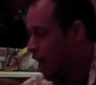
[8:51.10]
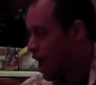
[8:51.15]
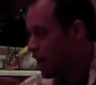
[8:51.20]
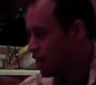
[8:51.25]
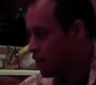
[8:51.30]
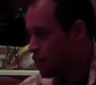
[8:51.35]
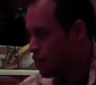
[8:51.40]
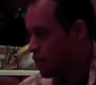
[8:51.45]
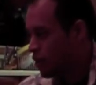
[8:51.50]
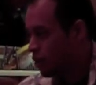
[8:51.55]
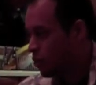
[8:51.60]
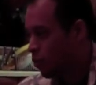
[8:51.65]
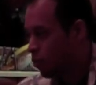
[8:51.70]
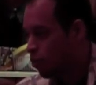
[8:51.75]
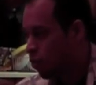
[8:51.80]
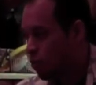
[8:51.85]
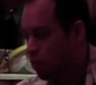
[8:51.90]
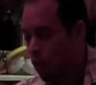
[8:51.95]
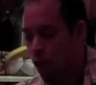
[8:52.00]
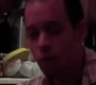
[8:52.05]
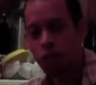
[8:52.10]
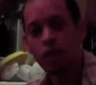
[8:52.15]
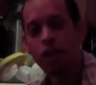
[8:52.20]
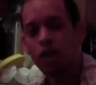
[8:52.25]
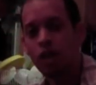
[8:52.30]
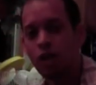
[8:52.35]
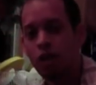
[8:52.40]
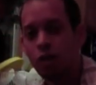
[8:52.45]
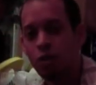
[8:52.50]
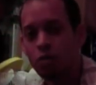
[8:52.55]
Anything
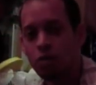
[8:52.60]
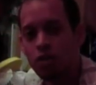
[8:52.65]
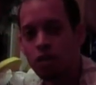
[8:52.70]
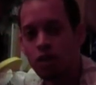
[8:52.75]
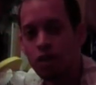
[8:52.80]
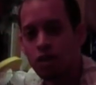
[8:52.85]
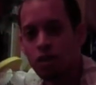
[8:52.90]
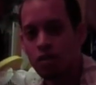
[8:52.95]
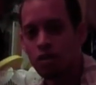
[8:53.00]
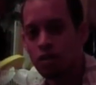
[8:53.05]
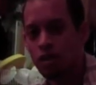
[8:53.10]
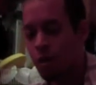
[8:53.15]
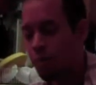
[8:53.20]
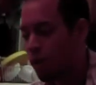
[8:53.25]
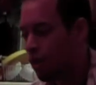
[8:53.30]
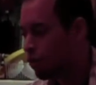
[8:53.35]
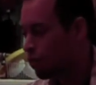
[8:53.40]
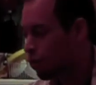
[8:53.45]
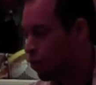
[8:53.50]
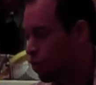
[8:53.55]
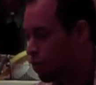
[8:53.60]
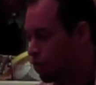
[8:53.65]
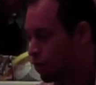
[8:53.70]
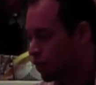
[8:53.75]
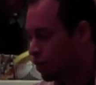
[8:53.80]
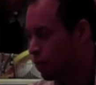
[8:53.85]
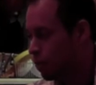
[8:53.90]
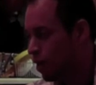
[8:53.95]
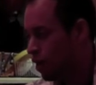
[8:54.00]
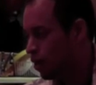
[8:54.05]
remotely close to this, about
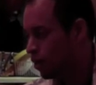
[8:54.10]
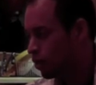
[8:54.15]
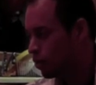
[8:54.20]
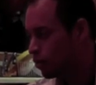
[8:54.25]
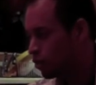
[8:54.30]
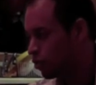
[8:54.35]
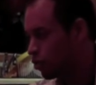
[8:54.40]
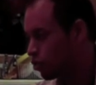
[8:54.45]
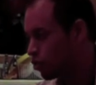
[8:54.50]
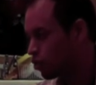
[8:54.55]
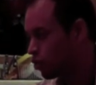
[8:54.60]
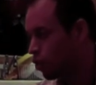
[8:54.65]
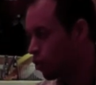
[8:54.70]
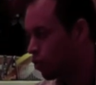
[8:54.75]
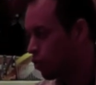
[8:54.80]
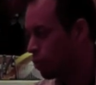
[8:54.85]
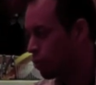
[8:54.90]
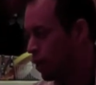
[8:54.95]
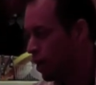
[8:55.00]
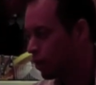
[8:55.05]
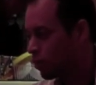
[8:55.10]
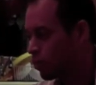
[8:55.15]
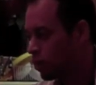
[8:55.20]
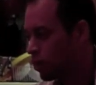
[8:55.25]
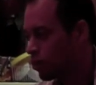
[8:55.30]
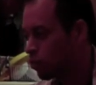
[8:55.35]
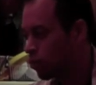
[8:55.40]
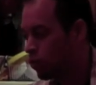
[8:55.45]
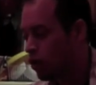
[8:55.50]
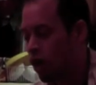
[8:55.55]
450 pounds or so impact
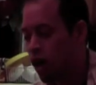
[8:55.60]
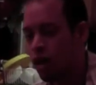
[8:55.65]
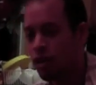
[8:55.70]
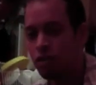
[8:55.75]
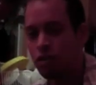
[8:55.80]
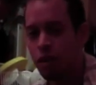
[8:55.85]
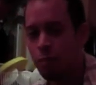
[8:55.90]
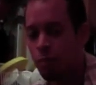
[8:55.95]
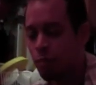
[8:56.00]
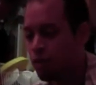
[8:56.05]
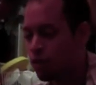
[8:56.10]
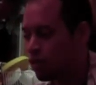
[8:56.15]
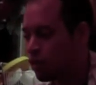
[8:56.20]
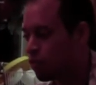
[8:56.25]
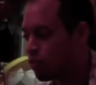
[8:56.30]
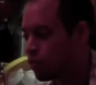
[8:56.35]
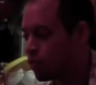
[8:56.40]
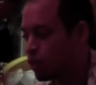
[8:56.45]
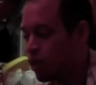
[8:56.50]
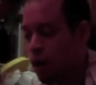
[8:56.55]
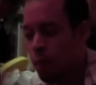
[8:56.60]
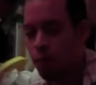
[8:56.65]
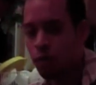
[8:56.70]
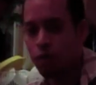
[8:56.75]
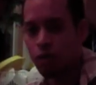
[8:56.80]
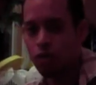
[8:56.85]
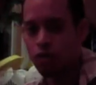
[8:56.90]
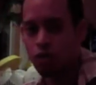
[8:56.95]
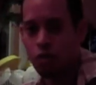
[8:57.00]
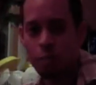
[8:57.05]
wrench, will cost upwards of
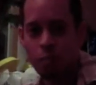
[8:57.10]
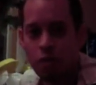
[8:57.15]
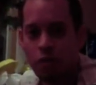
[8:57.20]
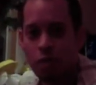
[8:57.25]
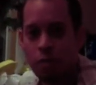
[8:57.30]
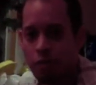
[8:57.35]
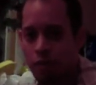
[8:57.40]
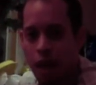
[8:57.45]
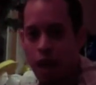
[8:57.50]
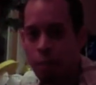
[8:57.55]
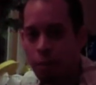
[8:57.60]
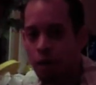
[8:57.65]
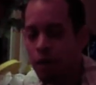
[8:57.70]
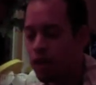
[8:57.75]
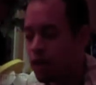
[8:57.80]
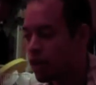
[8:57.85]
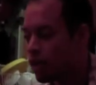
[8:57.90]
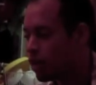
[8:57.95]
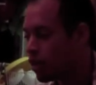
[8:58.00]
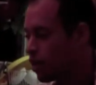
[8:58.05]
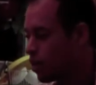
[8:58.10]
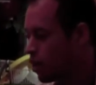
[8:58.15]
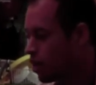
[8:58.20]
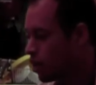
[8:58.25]
double or triple that money.